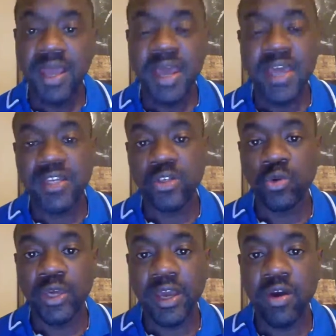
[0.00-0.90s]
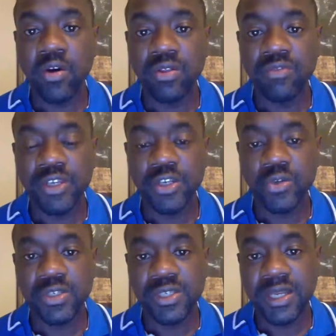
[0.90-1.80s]
and you'll get all the
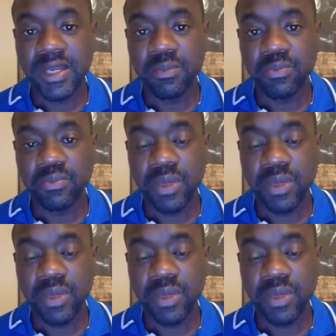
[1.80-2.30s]
videos that I'm